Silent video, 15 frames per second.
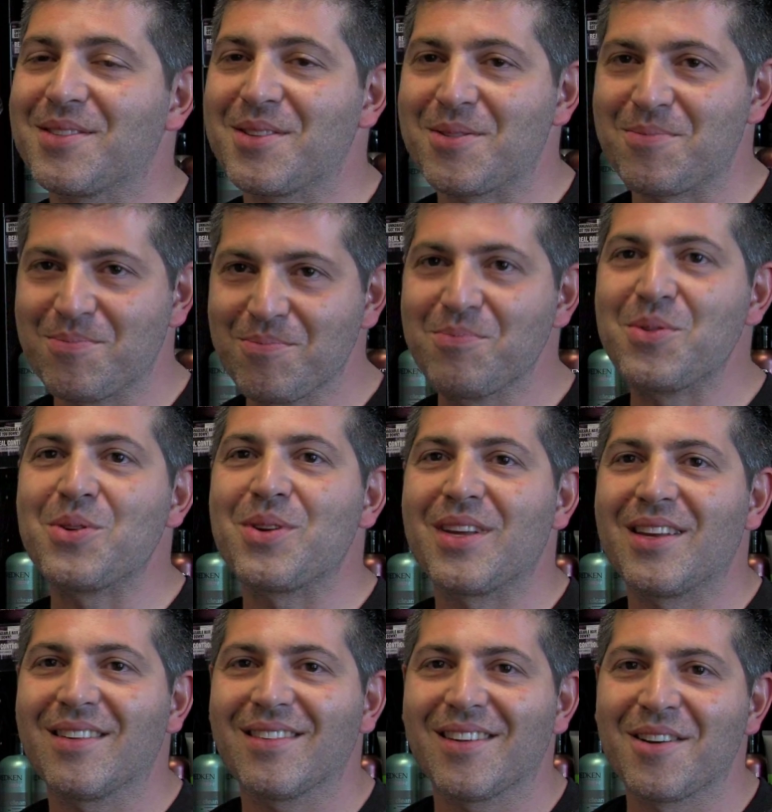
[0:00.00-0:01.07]
The
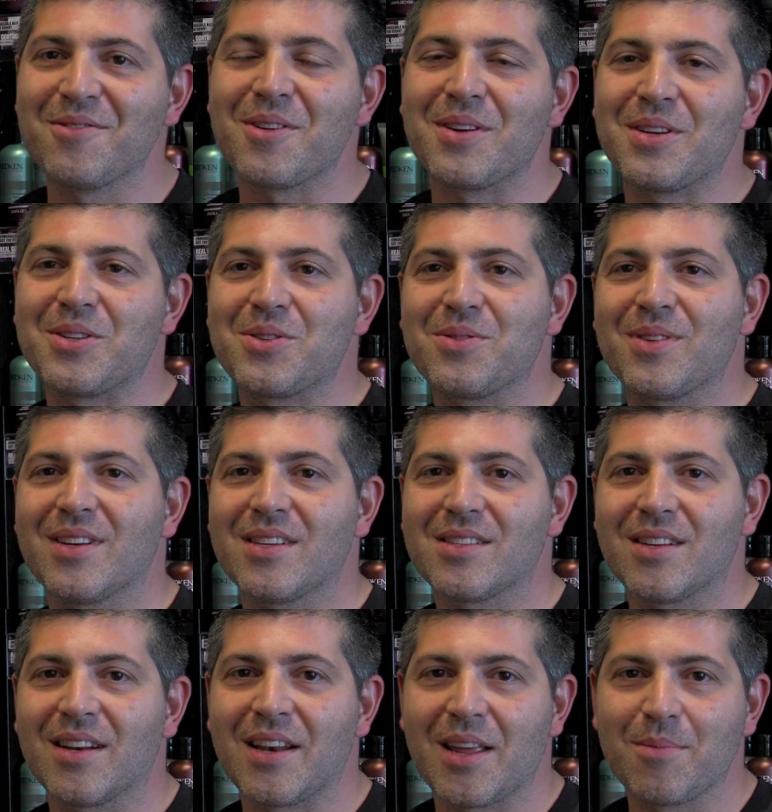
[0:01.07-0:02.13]
beauty of our industry
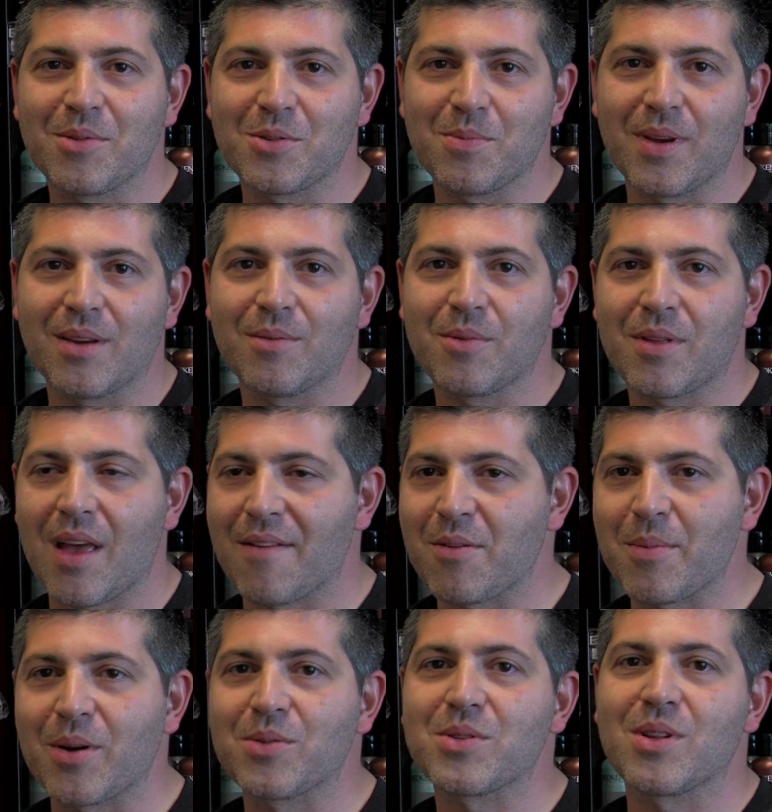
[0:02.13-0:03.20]
is it enables me with
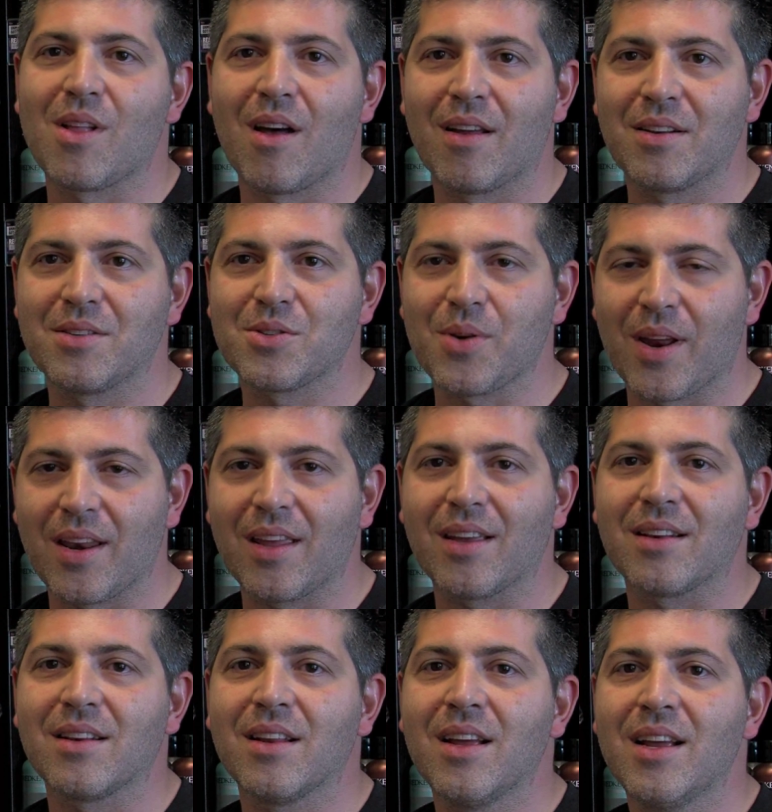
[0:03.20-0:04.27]
having my own salon and training
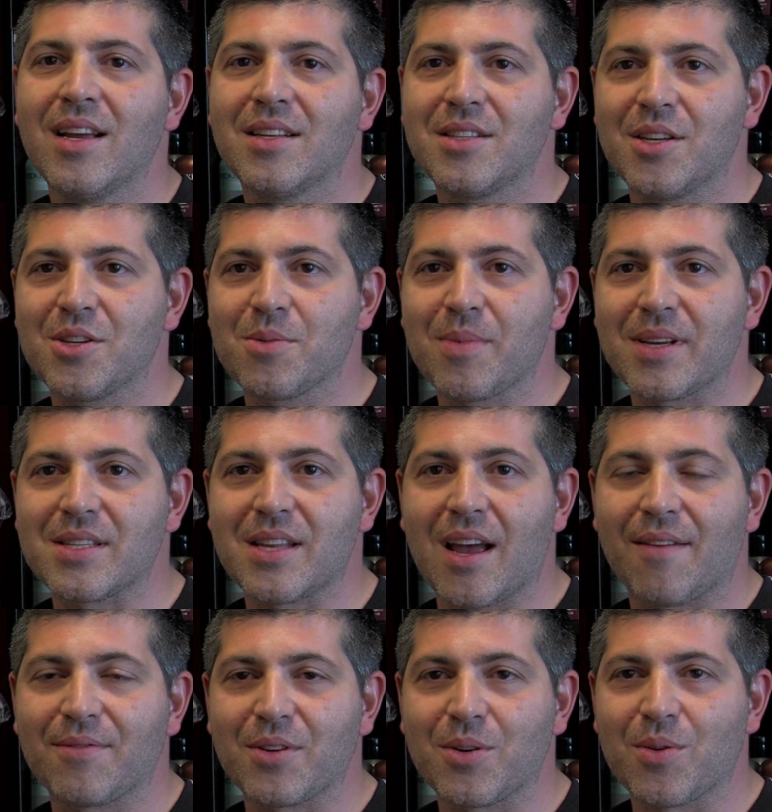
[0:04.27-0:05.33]
and teaching my
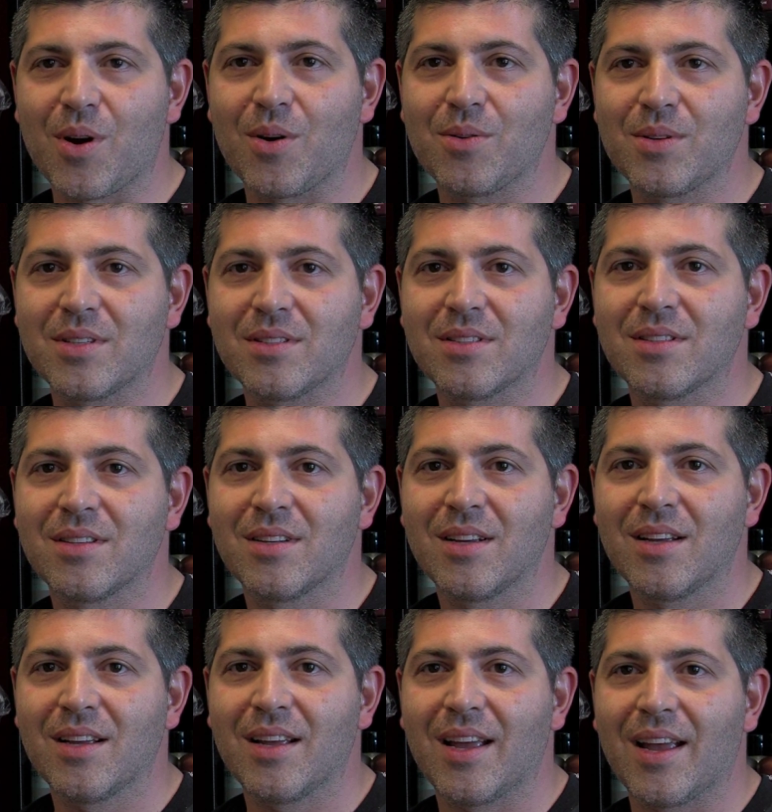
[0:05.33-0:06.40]
staff to grow and,
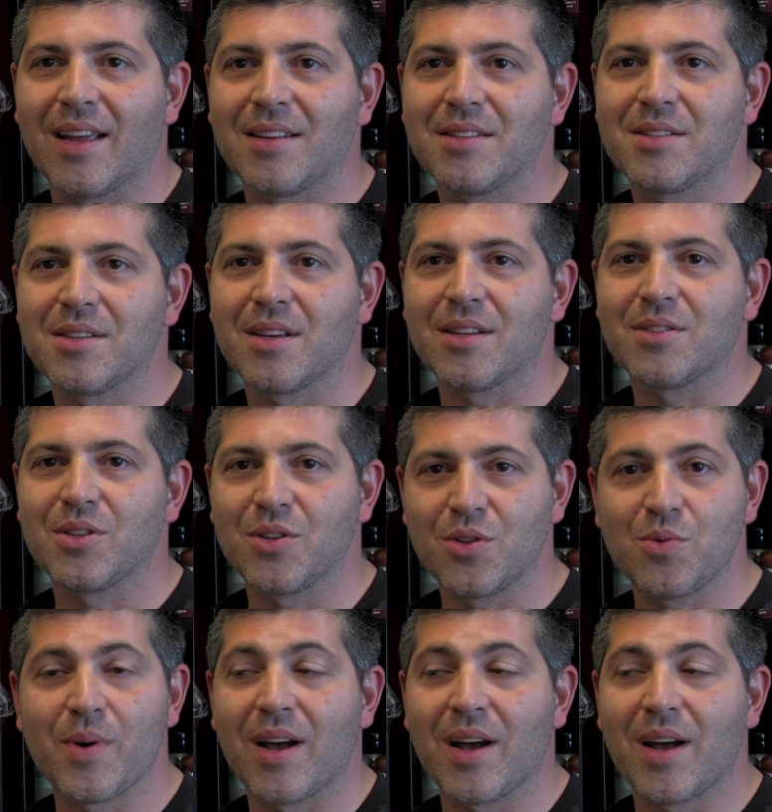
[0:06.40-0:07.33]
and to, to do